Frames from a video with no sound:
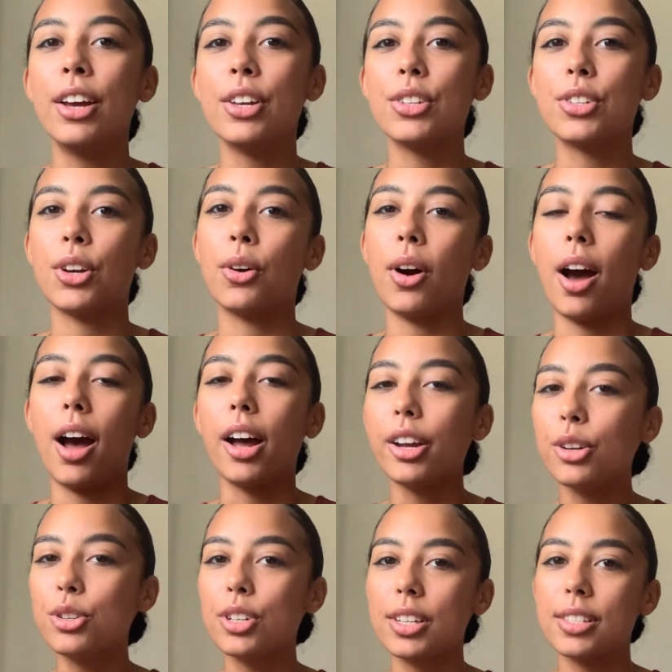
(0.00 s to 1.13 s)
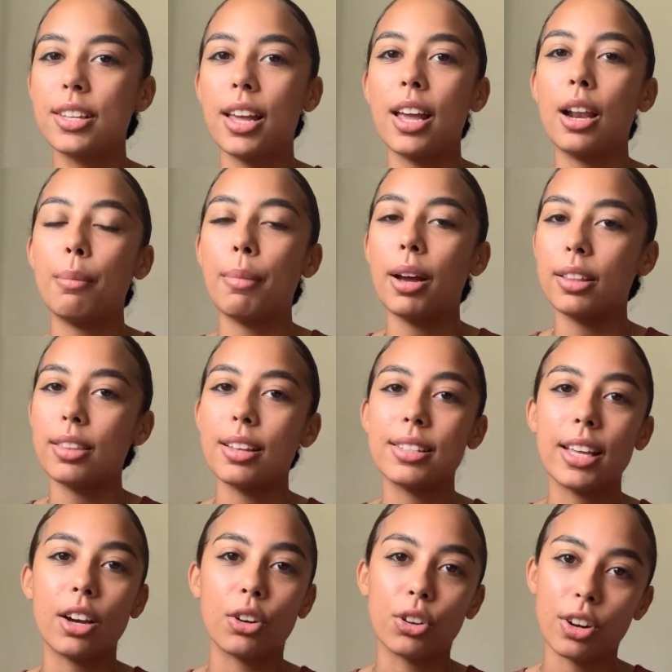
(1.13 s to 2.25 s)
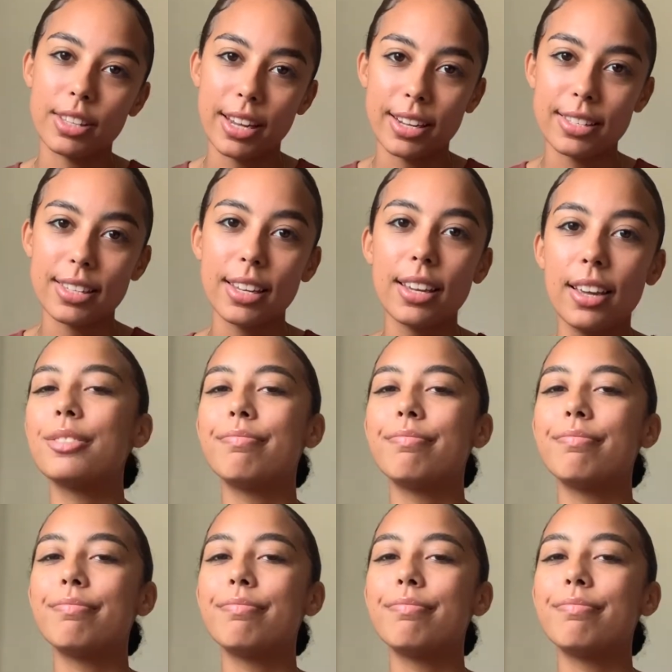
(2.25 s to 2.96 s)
So I usually say al-mahta diyal grand taxi.